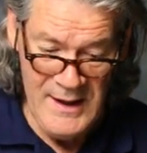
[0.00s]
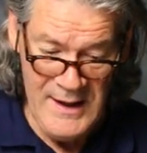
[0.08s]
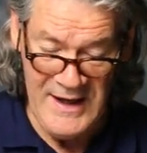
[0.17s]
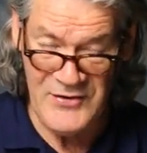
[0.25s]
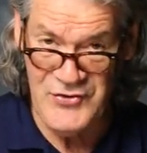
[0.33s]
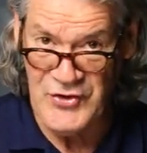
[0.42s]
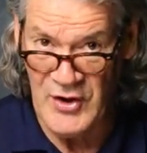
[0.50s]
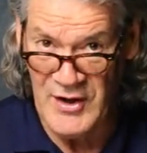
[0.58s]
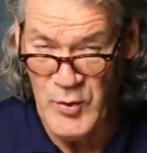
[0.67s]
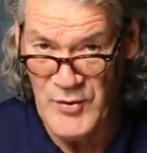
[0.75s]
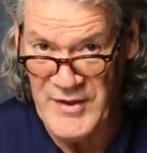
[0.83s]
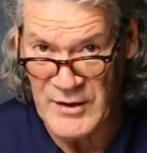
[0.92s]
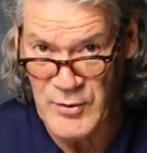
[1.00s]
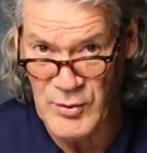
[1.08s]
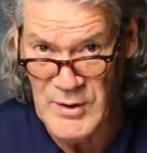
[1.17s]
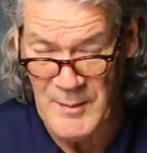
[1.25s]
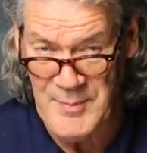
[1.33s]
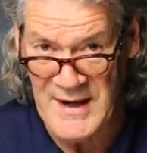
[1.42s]
It's generally where they
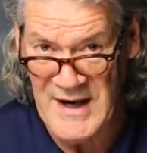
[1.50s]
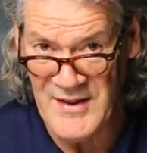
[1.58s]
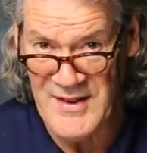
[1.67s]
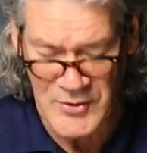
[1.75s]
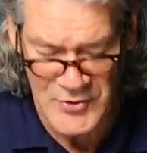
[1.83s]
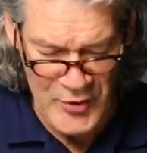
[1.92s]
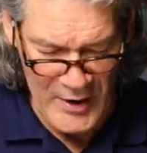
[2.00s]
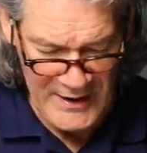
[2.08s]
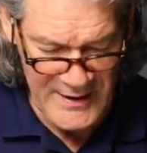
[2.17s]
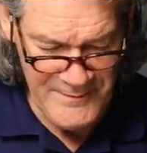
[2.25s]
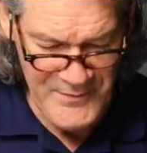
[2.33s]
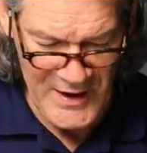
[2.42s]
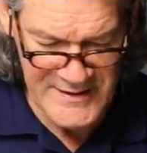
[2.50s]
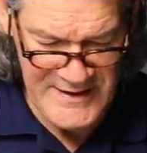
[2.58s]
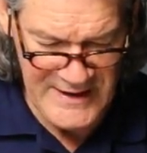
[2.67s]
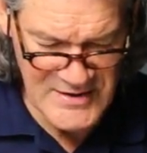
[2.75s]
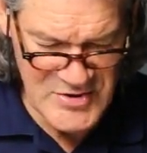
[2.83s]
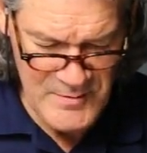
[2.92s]
grew up and how they were trained, not
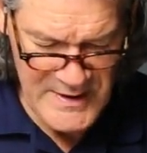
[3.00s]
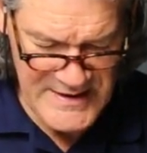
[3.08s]
the instrument